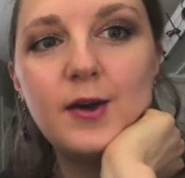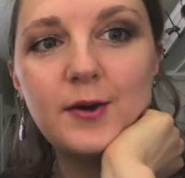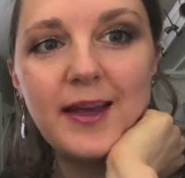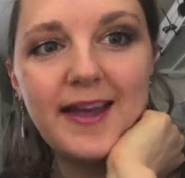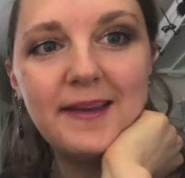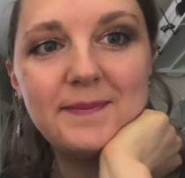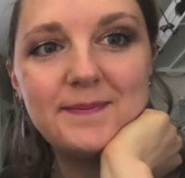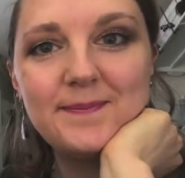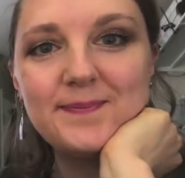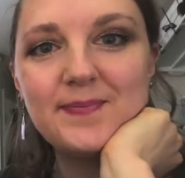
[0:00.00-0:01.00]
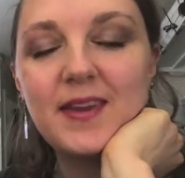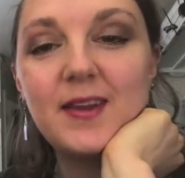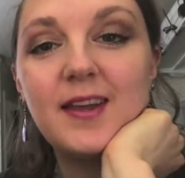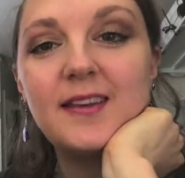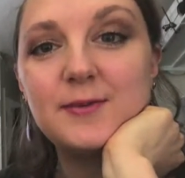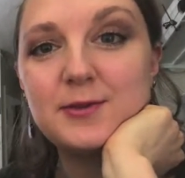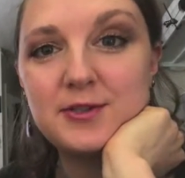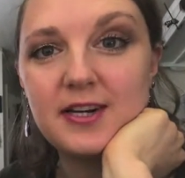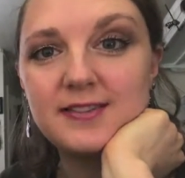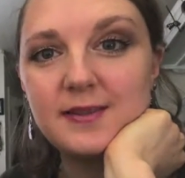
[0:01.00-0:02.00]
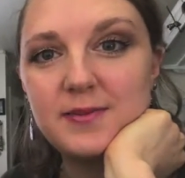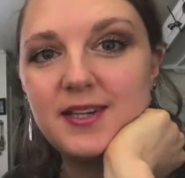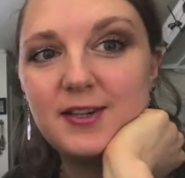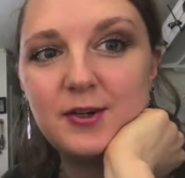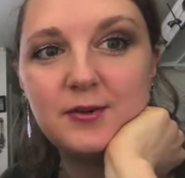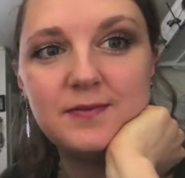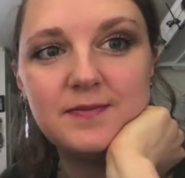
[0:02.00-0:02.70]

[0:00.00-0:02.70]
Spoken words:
okay, we're trying something new.